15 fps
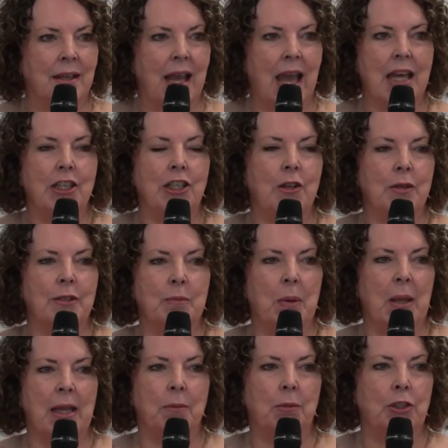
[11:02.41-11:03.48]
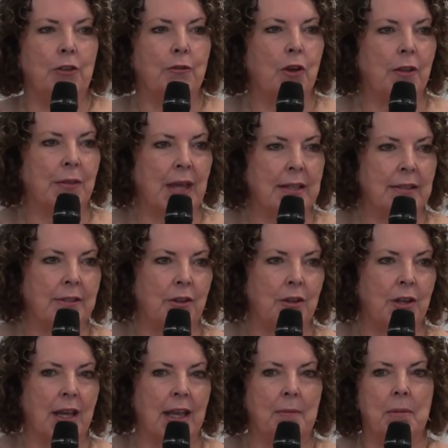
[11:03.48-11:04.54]
How do you explain, well, you've got that
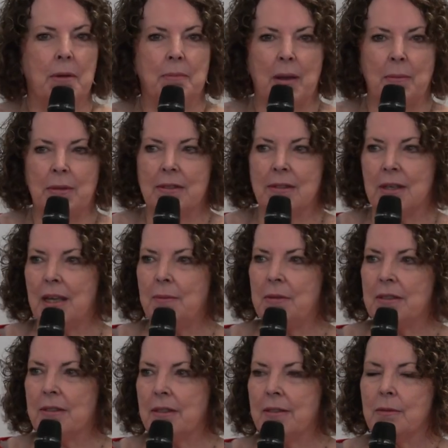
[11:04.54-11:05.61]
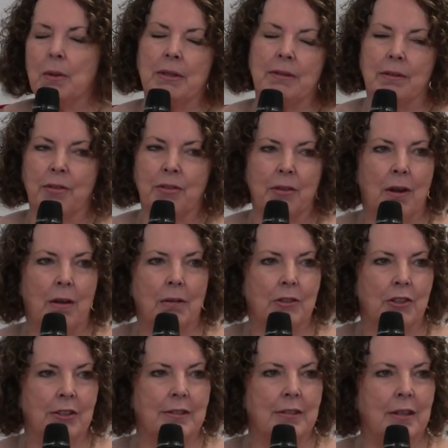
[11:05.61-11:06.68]
surname, but mummy's name is this one. So I thought, oh, I'll
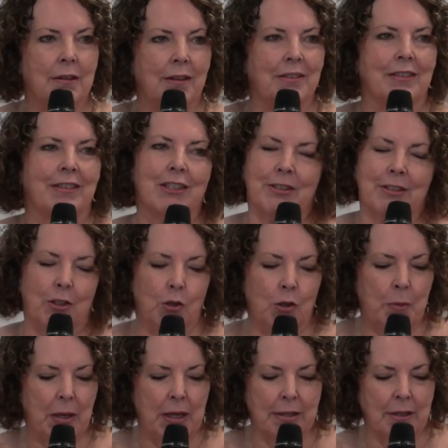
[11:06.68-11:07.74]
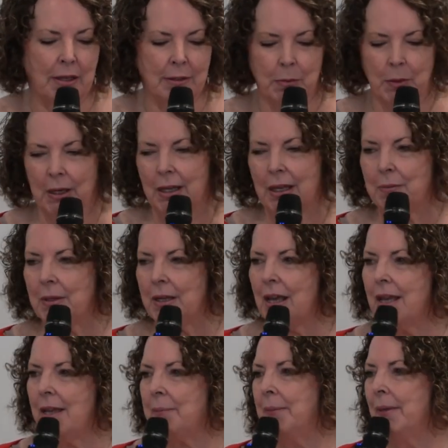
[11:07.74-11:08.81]
just annoy my ex-husband and keep the
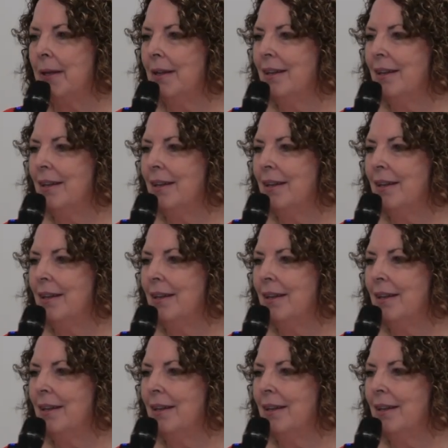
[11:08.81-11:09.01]
name.